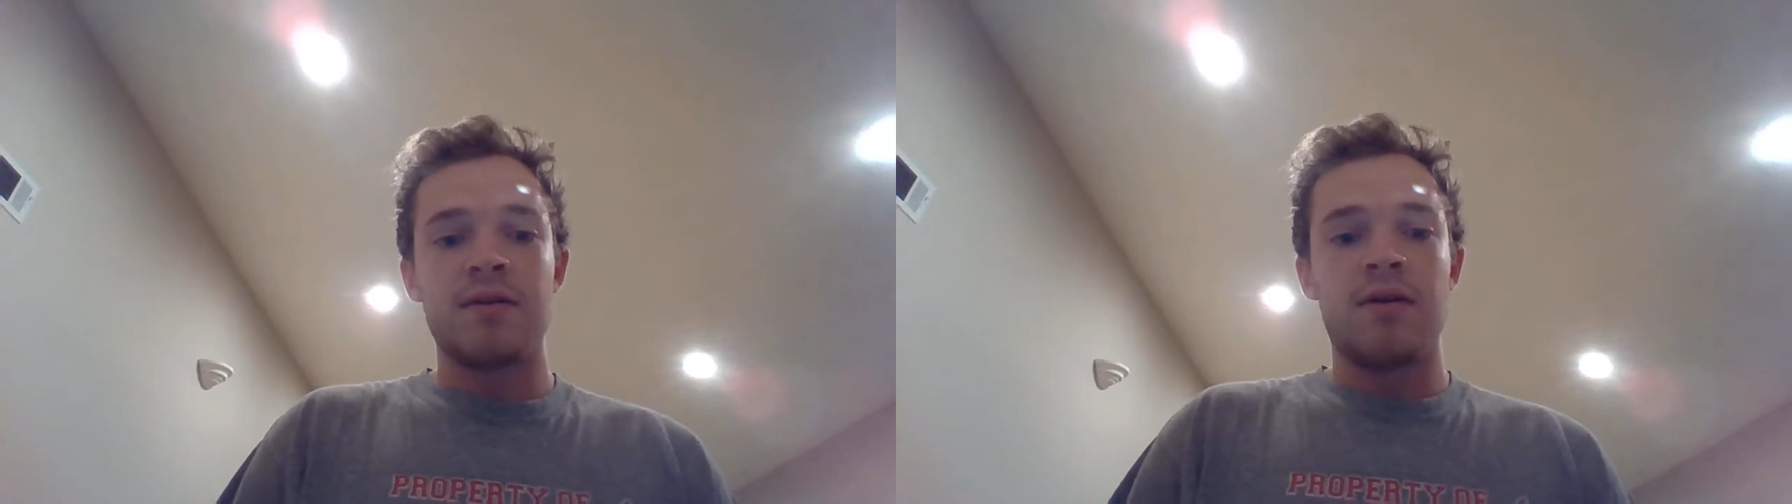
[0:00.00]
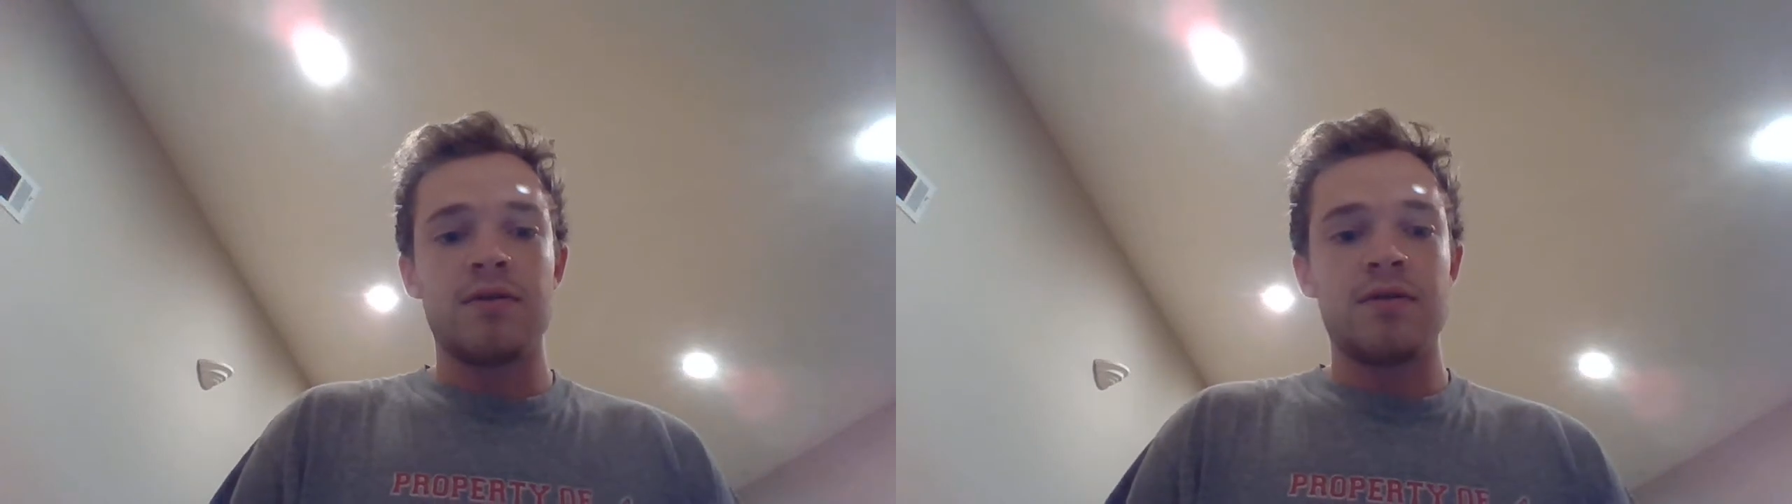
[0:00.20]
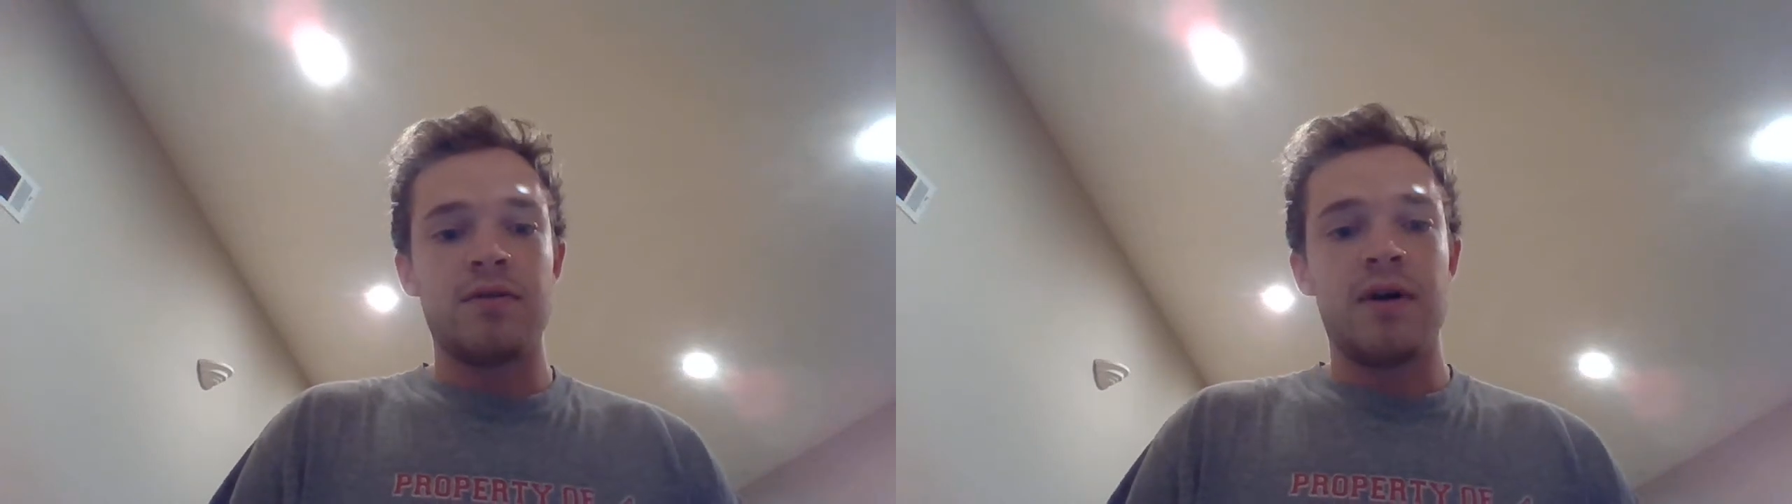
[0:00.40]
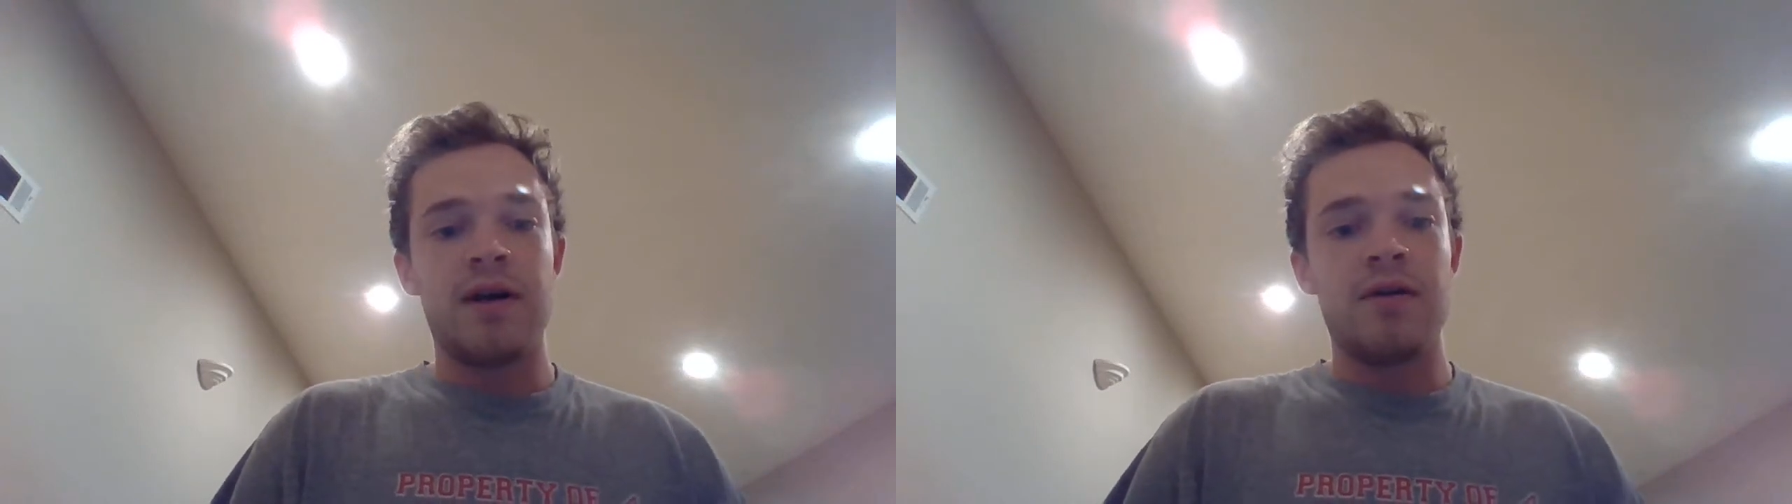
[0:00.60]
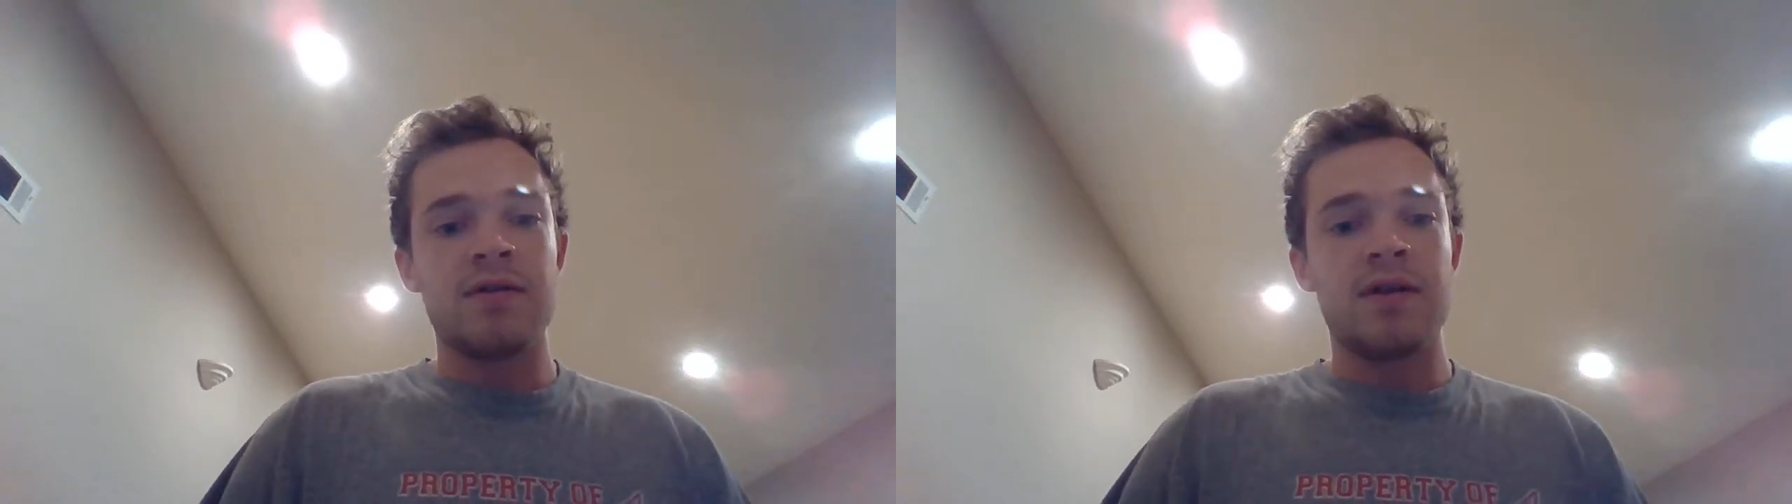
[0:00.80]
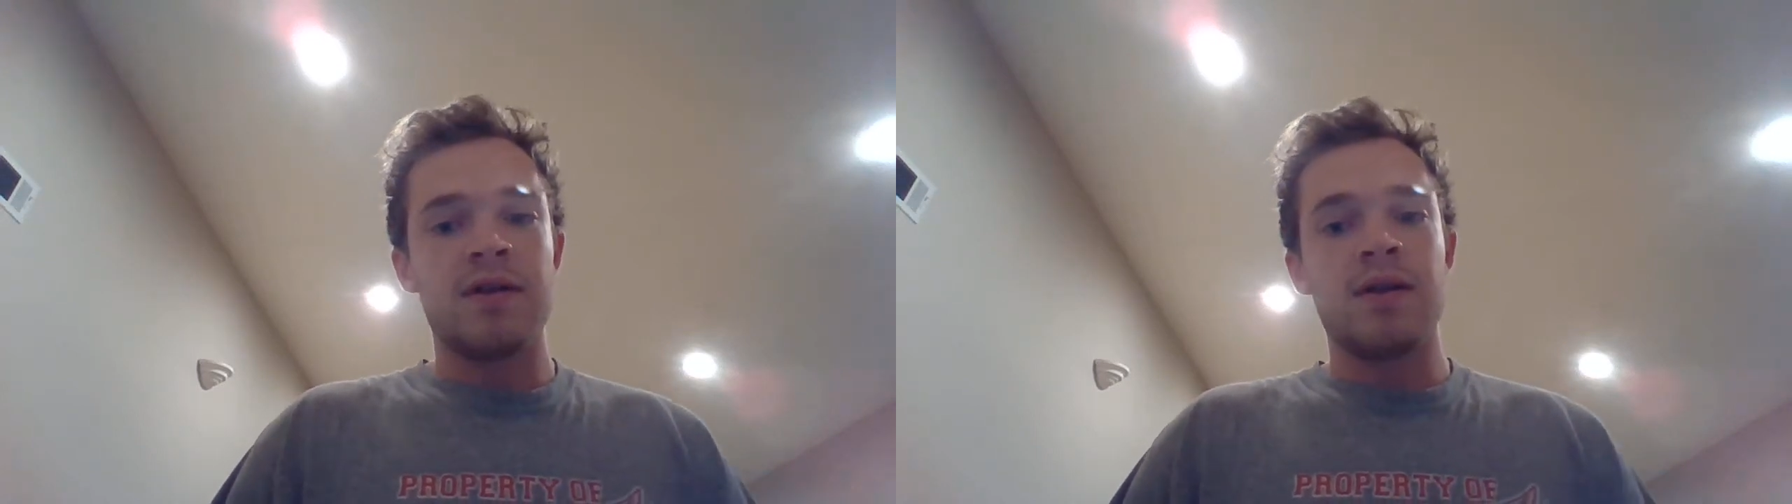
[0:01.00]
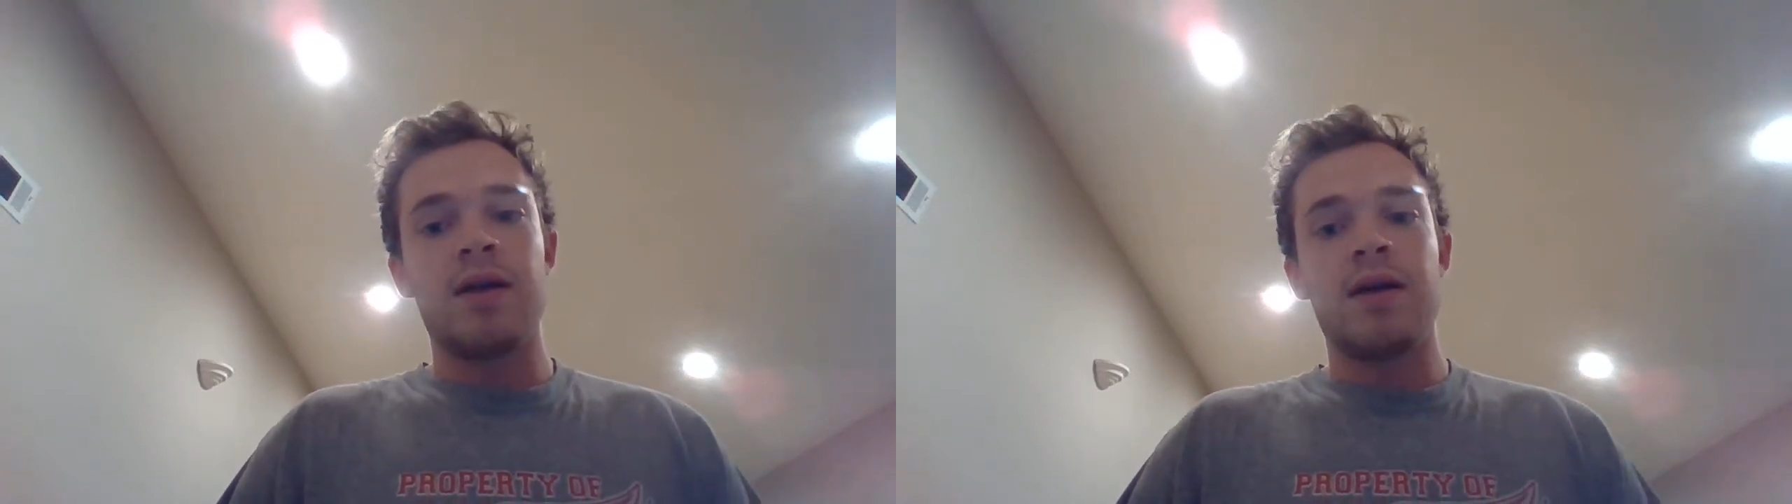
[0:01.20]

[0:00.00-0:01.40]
and also errors in the